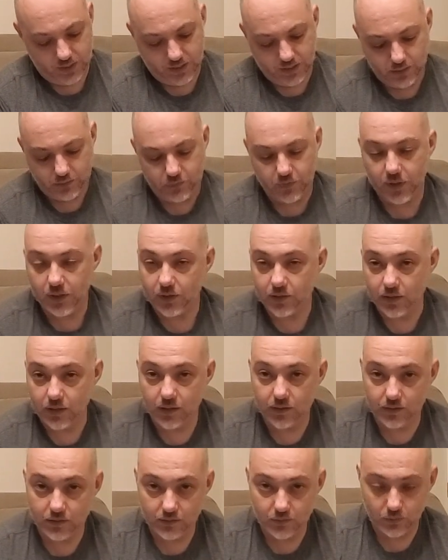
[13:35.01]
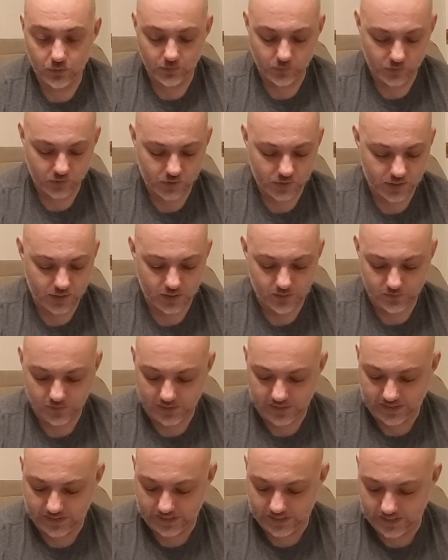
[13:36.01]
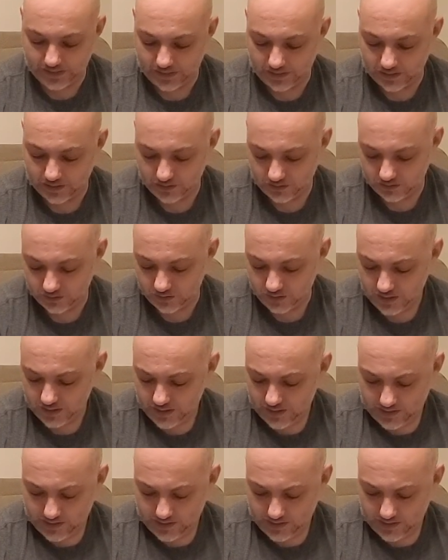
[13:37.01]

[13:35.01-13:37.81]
different than the normal CMYK colors,